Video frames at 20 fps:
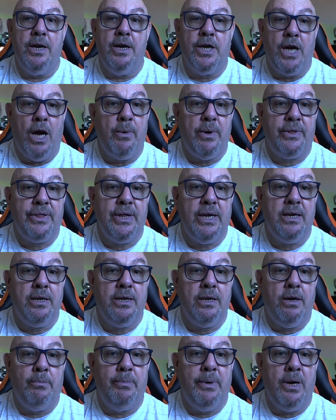go, I
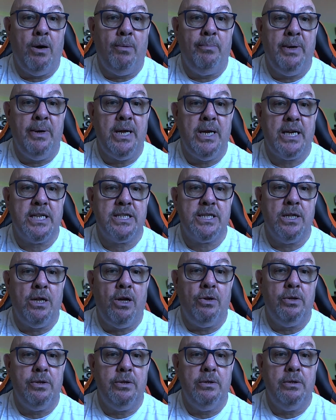think, on my next
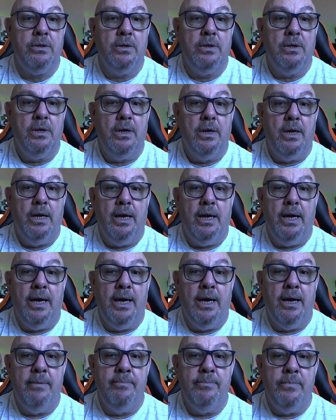lot.
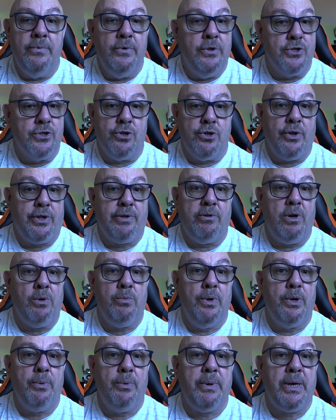There's nothing
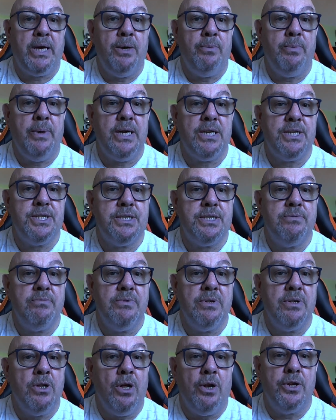wrong with the Wicked Wicks,
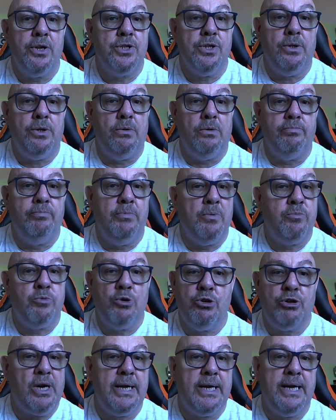not at all.
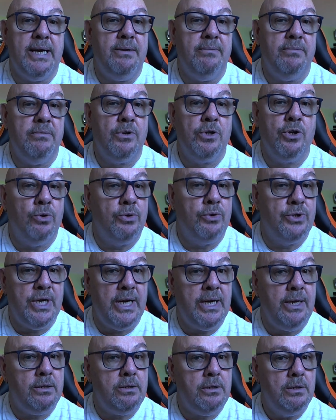Cracking, good
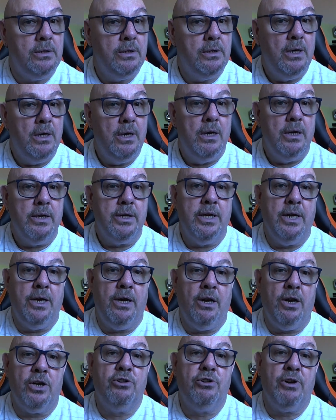deal, you
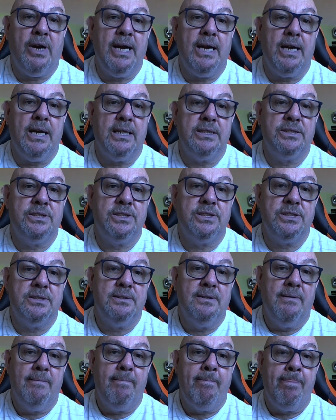know, great lads.
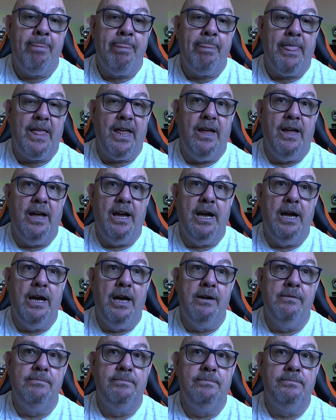
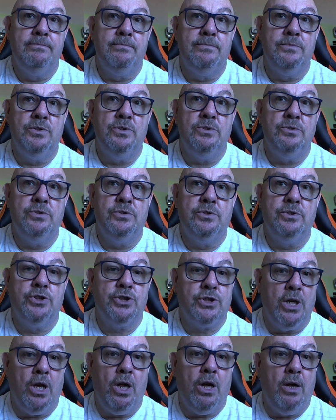
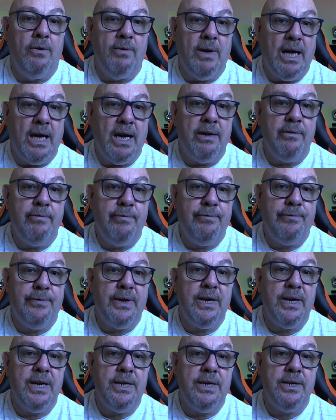Does a lot of live
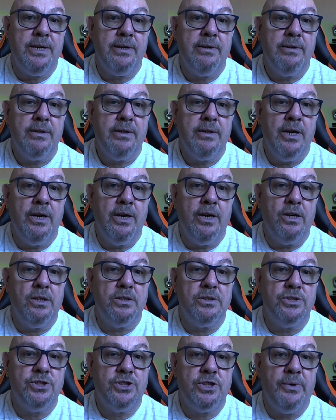feed, you
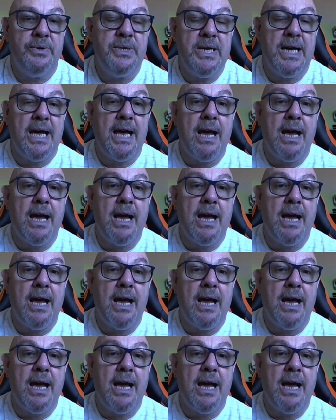know, showing you